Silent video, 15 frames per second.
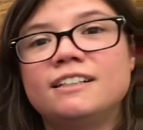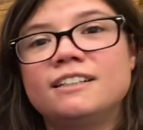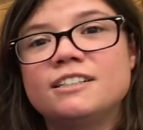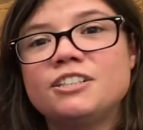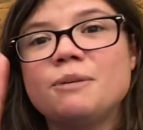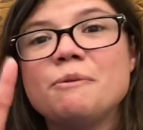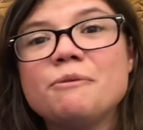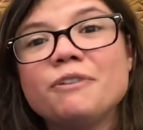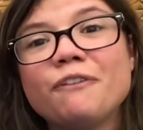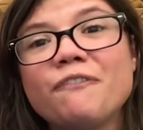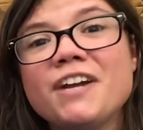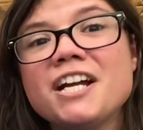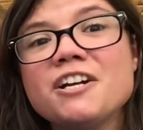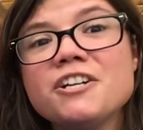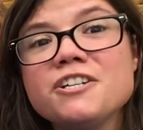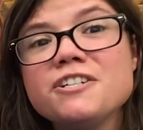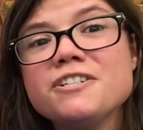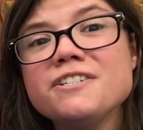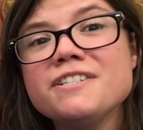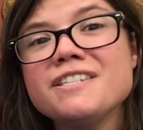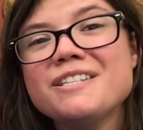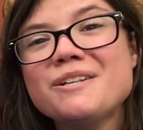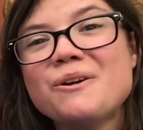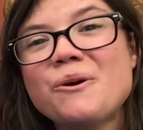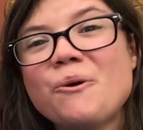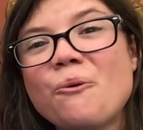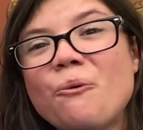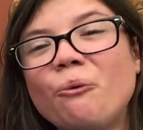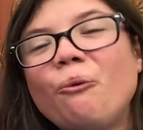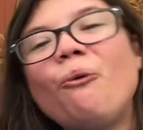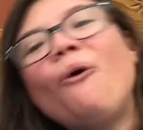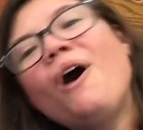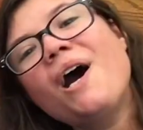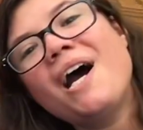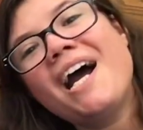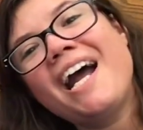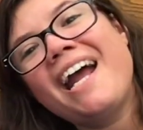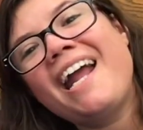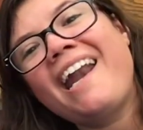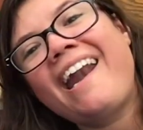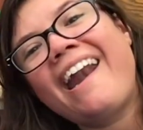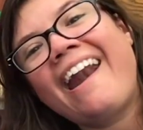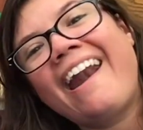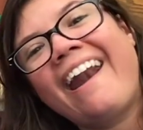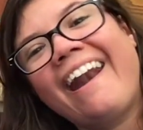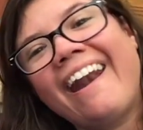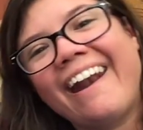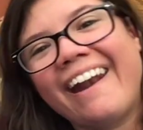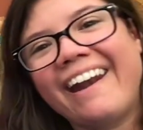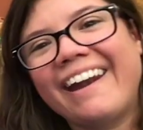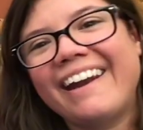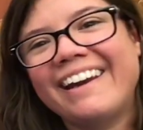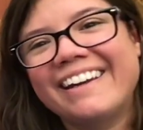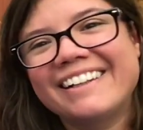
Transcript: Show me with your fingers. One.